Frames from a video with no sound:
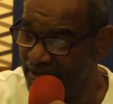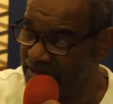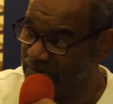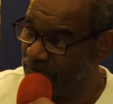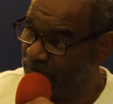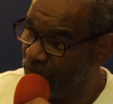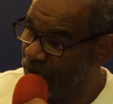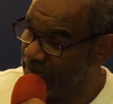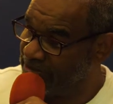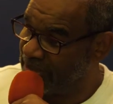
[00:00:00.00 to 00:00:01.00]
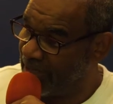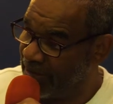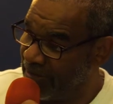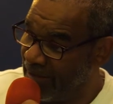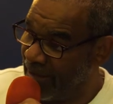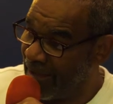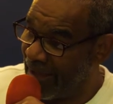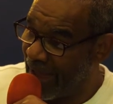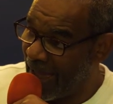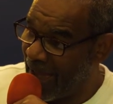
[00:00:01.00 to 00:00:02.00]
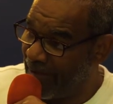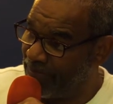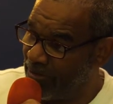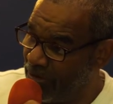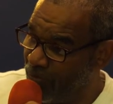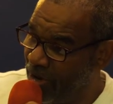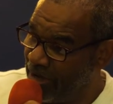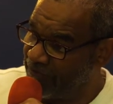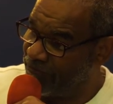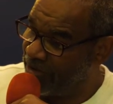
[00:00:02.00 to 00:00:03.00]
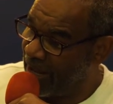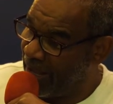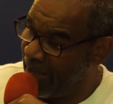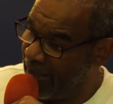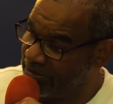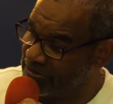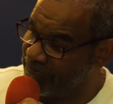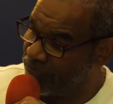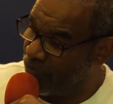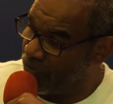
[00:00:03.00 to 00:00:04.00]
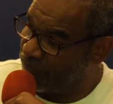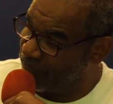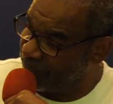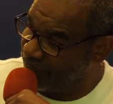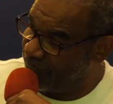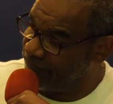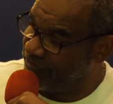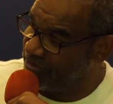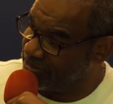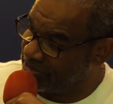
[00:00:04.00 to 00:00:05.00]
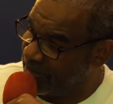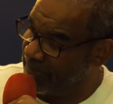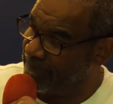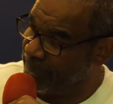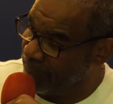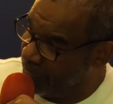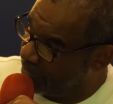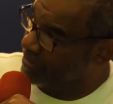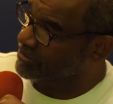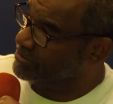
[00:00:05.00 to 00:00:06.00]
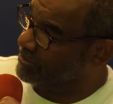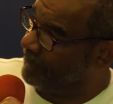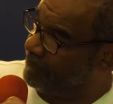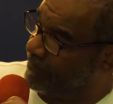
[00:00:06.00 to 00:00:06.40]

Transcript: this is what one of them said. I've been waiting for that answer for over 50 mm-hmm. some years.